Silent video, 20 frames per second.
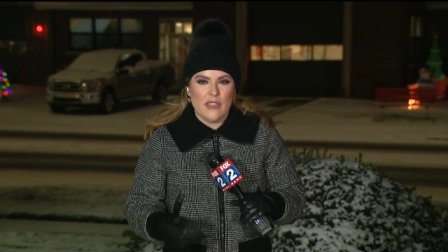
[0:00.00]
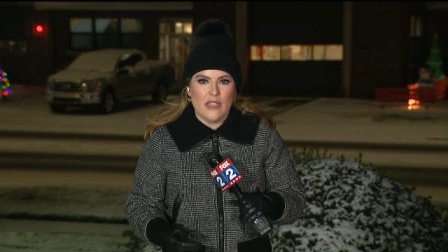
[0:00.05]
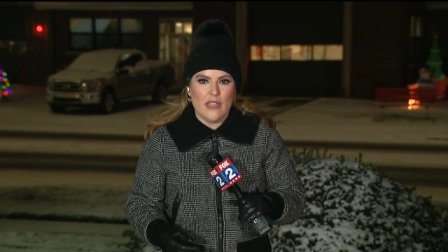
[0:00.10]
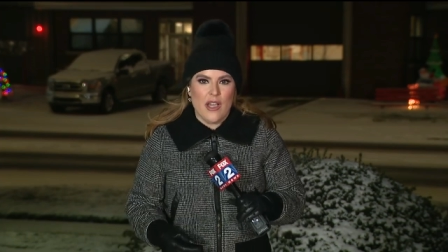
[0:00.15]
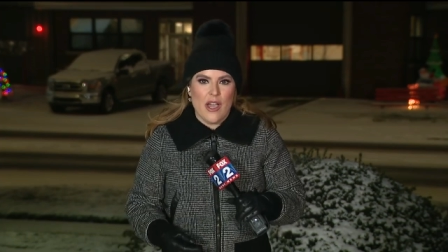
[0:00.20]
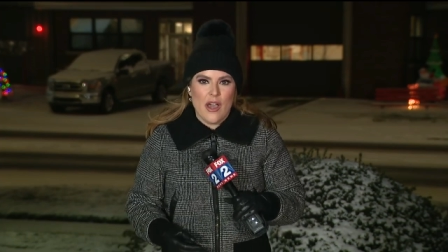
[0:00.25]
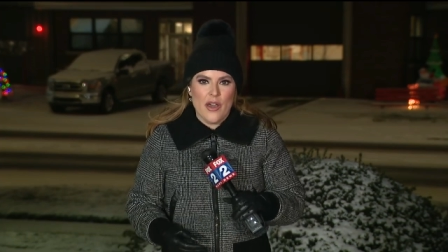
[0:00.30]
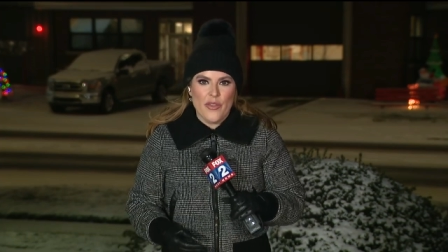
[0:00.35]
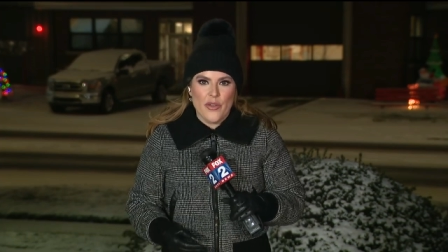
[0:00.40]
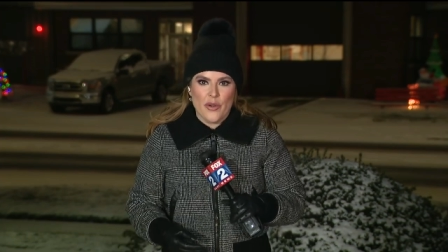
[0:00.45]
and
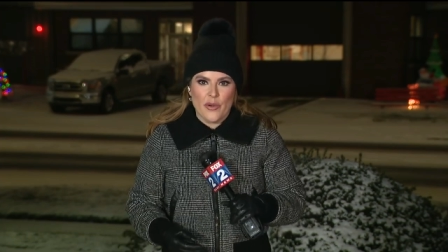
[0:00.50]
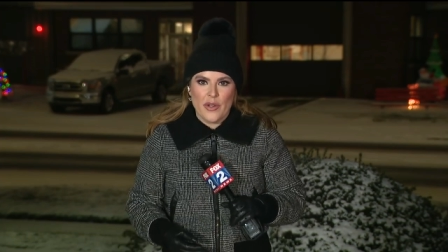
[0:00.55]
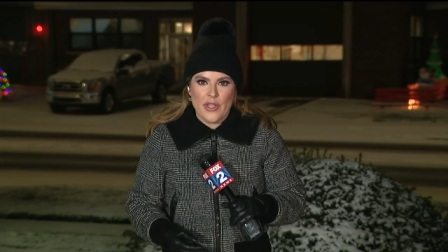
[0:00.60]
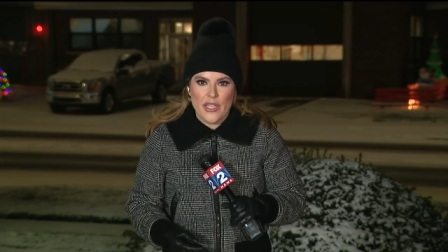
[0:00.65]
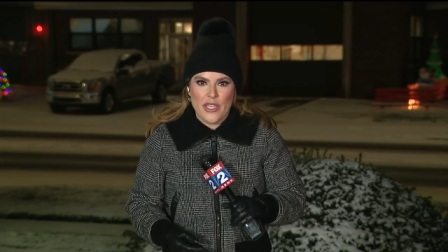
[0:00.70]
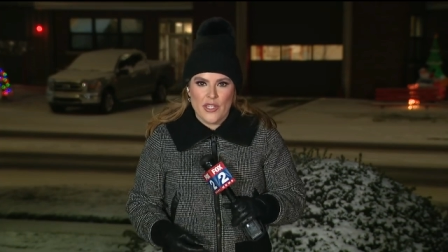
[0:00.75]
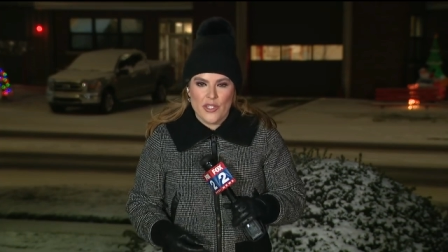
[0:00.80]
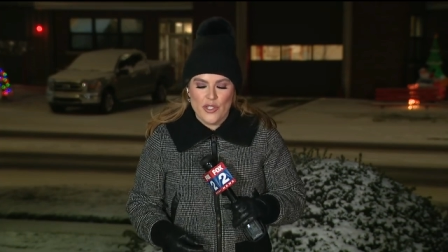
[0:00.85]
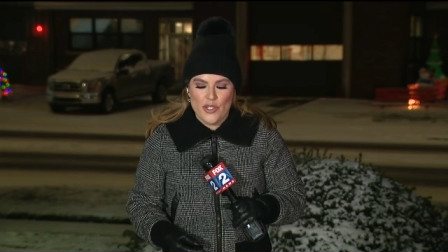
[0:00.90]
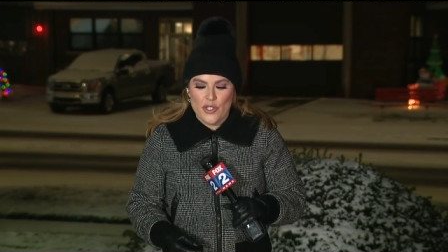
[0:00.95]
other
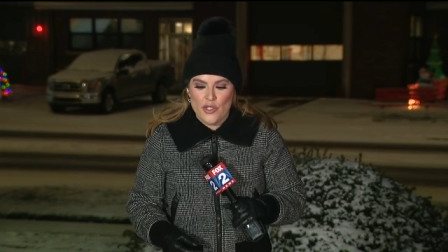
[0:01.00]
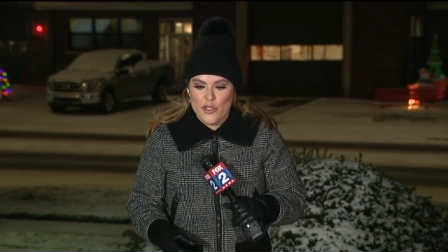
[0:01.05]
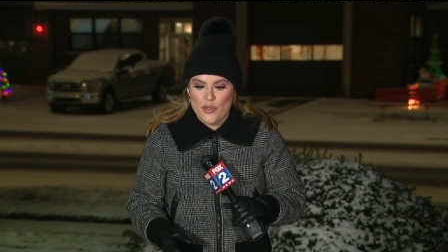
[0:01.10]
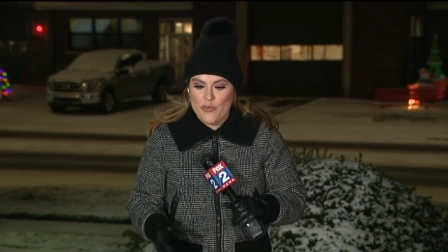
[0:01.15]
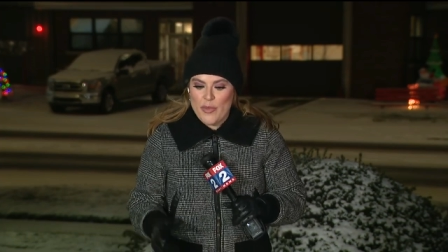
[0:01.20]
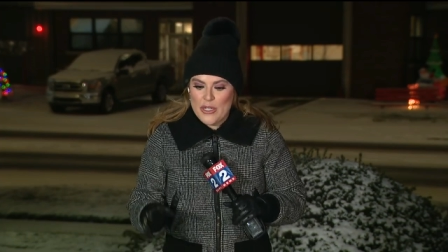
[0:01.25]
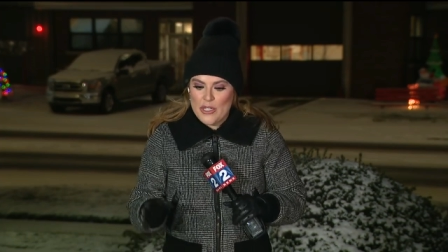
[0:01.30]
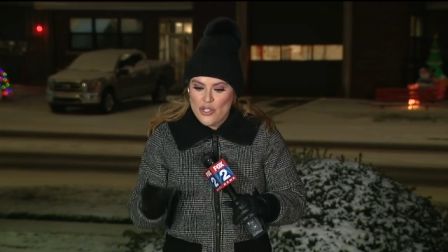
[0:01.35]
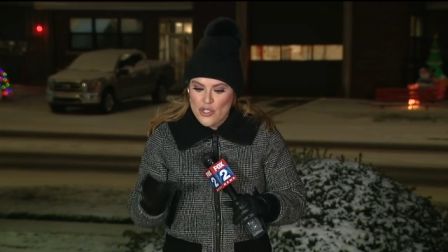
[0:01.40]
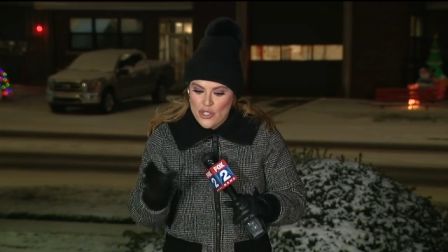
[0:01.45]
issues,
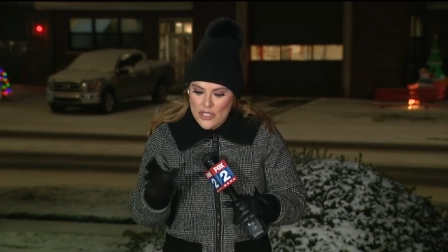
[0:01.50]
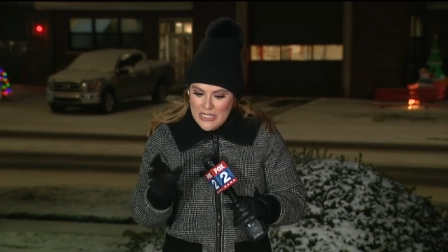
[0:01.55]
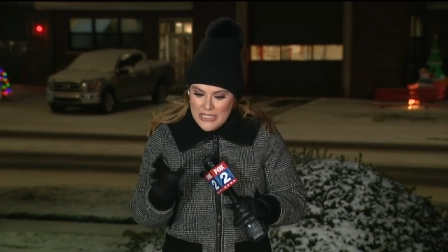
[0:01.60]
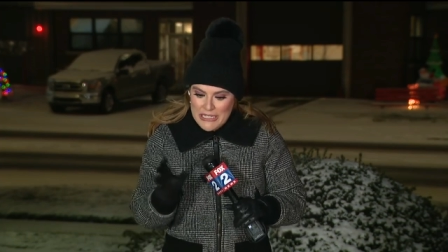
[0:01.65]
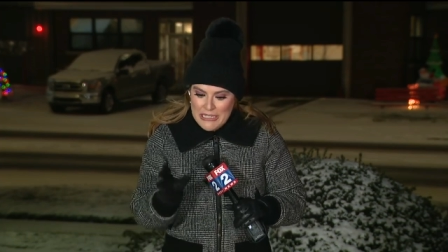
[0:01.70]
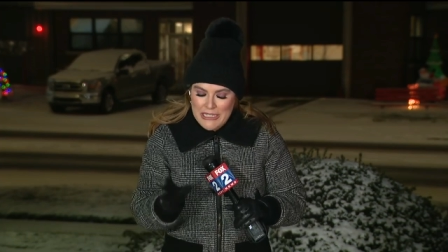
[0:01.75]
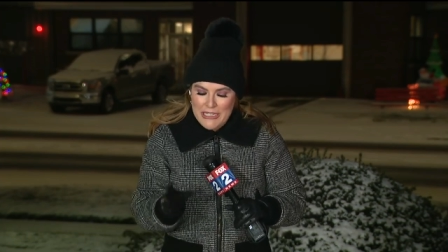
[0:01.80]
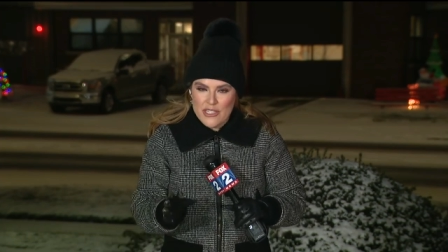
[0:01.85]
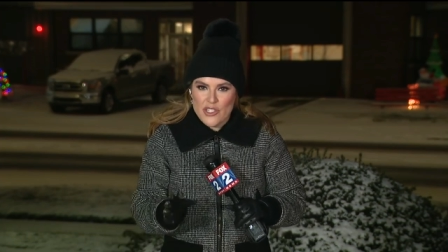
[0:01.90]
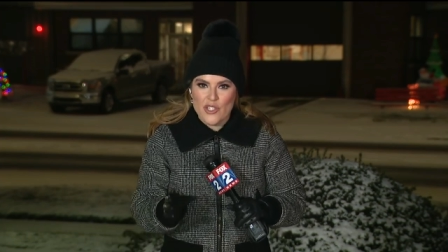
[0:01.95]
but
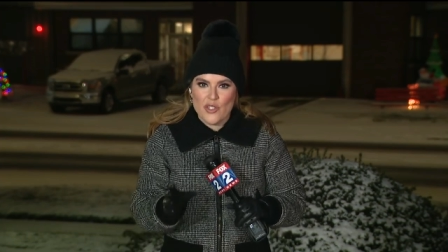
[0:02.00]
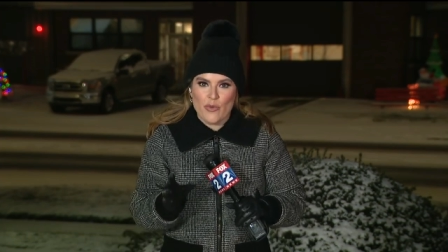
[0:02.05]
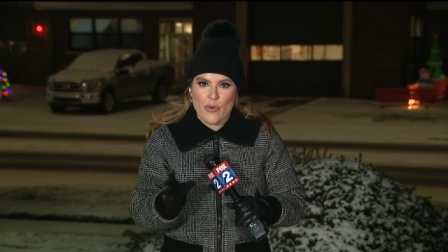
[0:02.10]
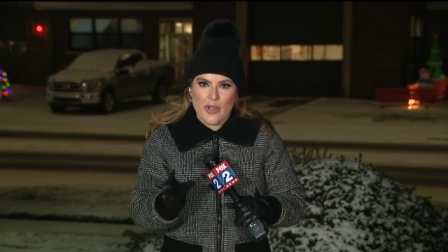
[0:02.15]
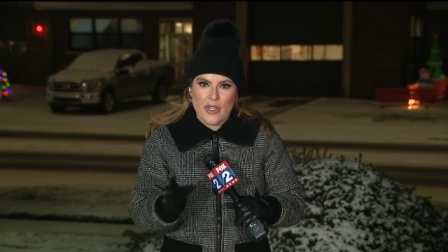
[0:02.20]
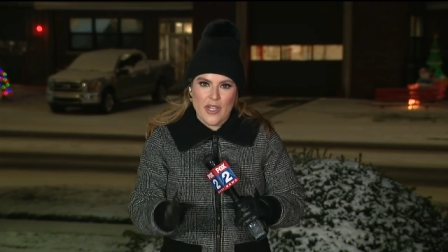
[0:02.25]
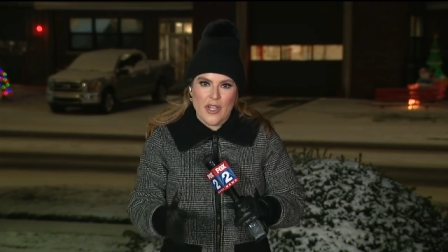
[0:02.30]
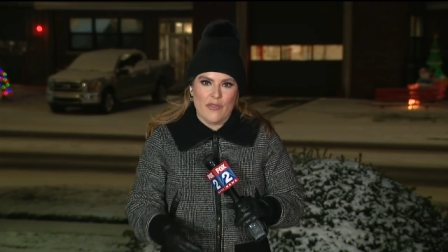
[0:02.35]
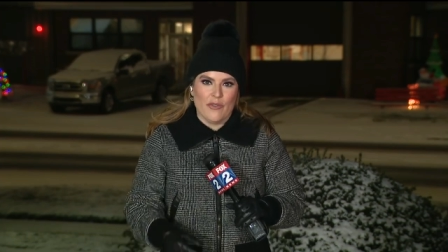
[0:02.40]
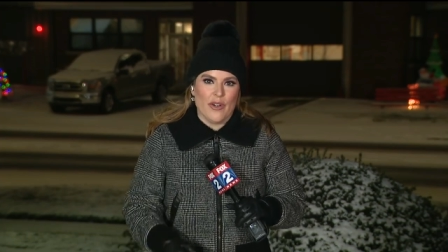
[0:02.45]
she is
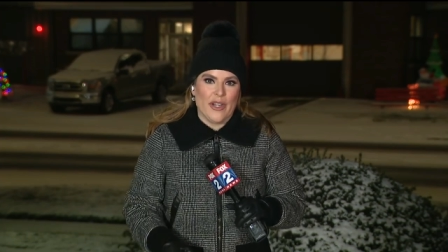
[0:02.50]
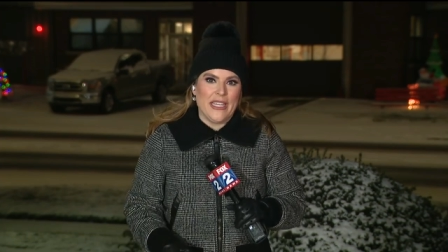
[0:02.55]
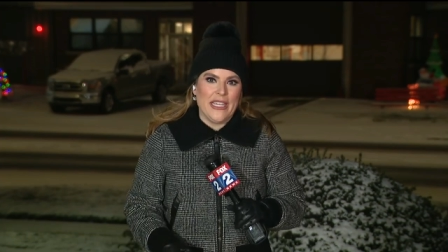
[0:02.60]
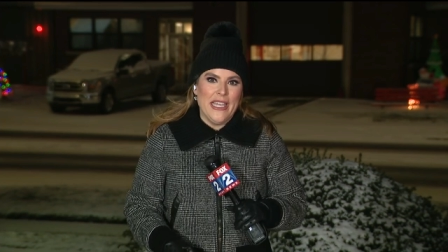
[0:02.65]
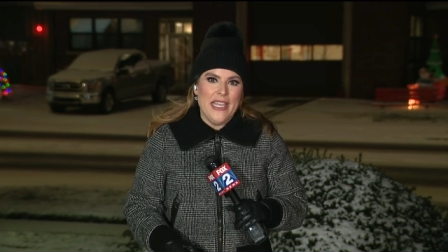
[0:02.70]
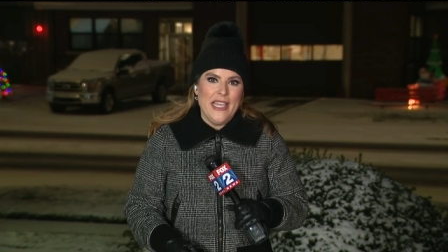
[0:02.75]
recovering.